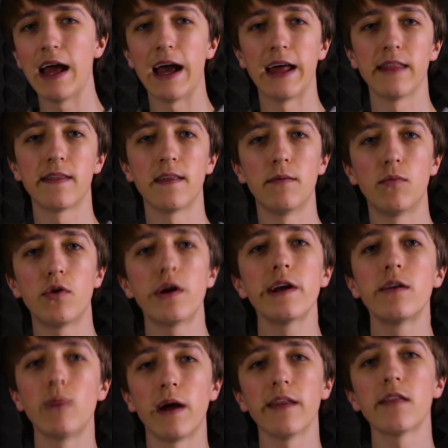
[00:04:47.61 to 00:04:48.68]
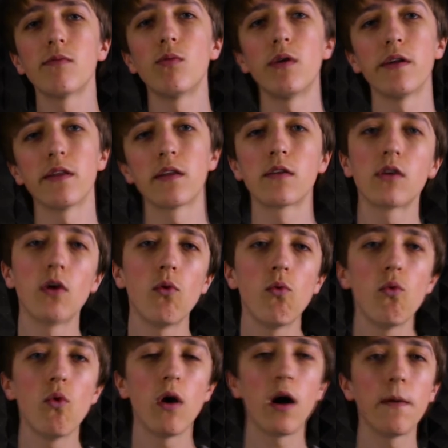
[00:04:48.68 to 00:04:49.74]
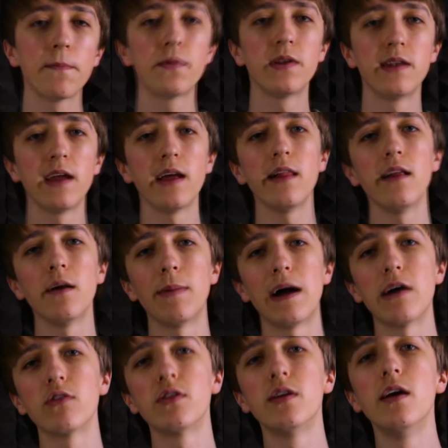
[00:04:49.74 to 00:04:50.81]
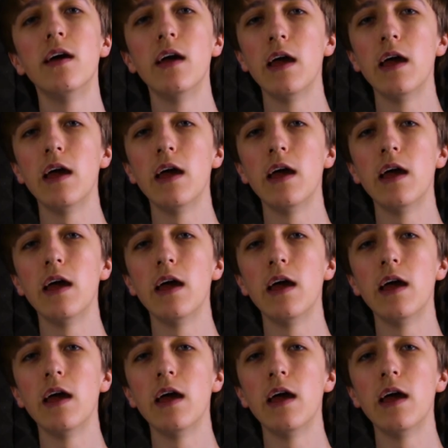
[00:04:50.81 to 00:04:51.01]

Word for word: And the more advanced ones go up till about